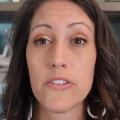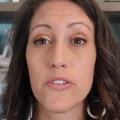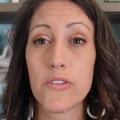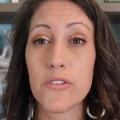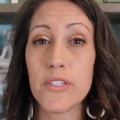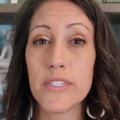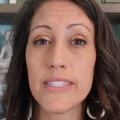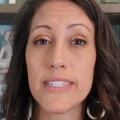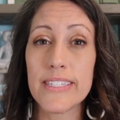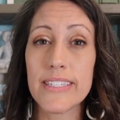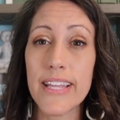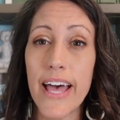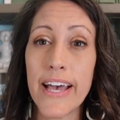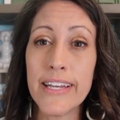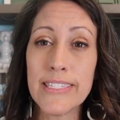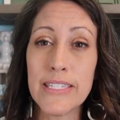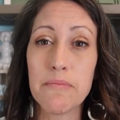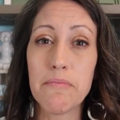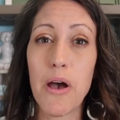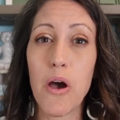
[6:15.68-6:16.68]
So this is
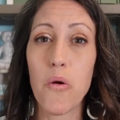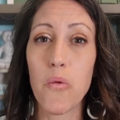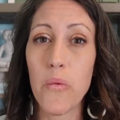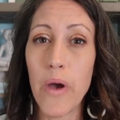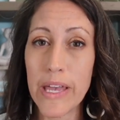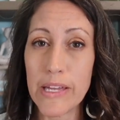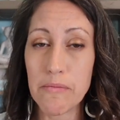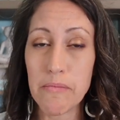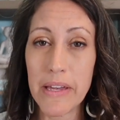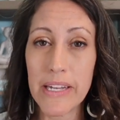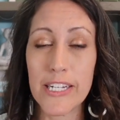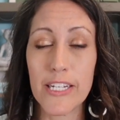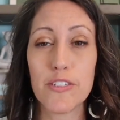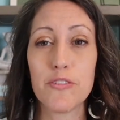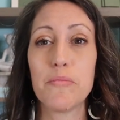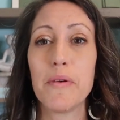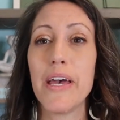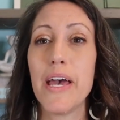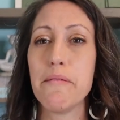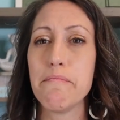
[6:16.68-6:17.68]
less about weight
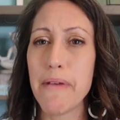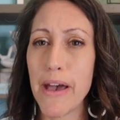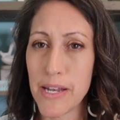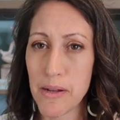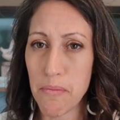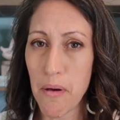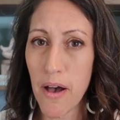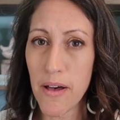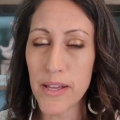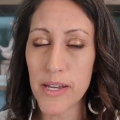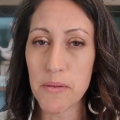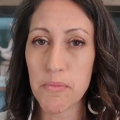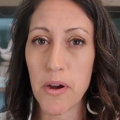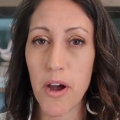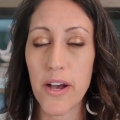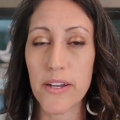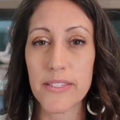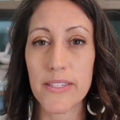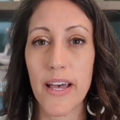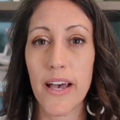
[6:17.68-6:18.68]
management and metabolic
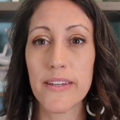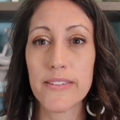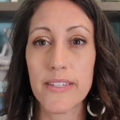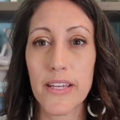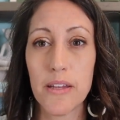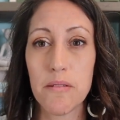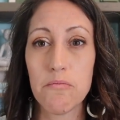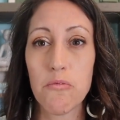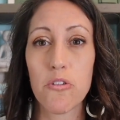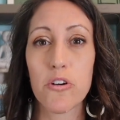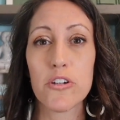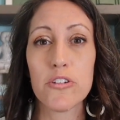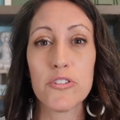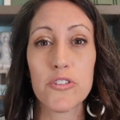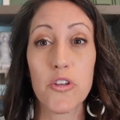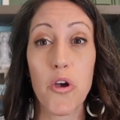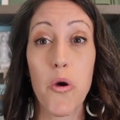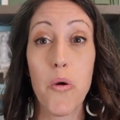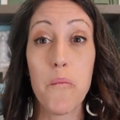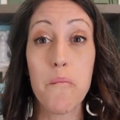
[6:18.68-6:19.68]
process and more
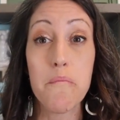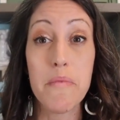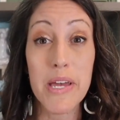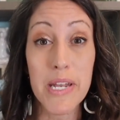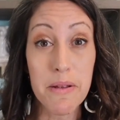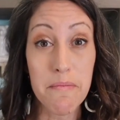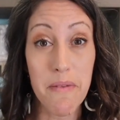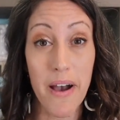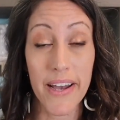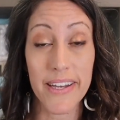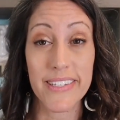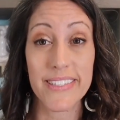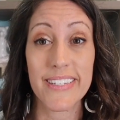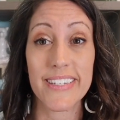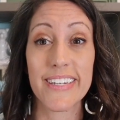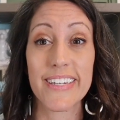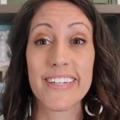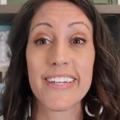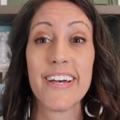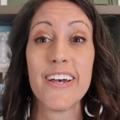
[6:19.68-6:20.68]
so
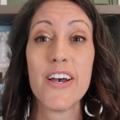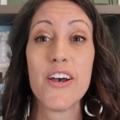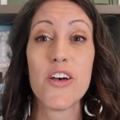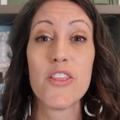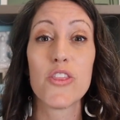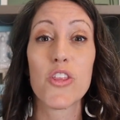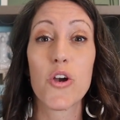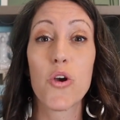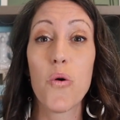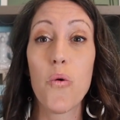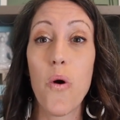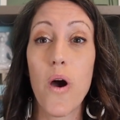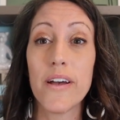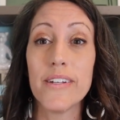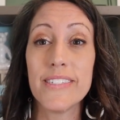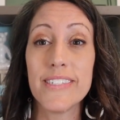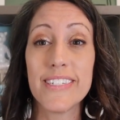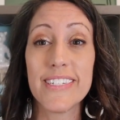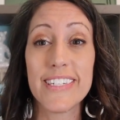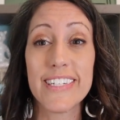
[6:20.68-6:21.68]
minimizing the
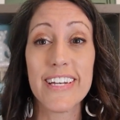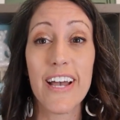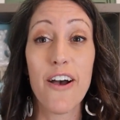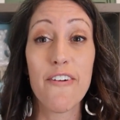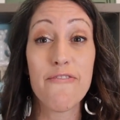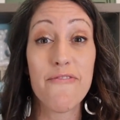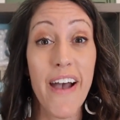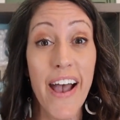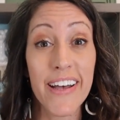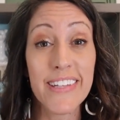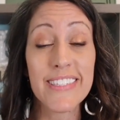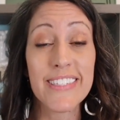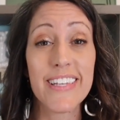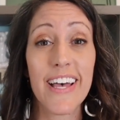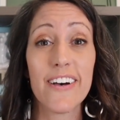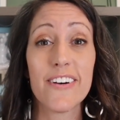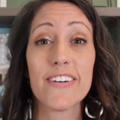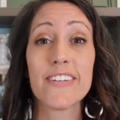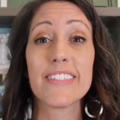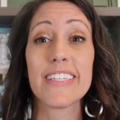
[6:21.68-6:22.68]
quantity of fat
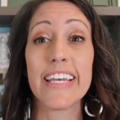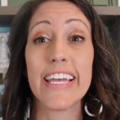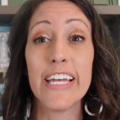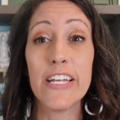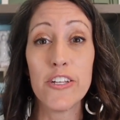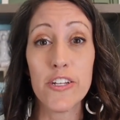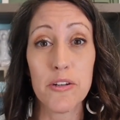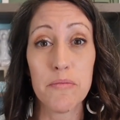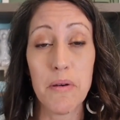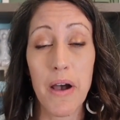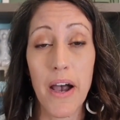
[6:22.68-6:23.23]
cells in your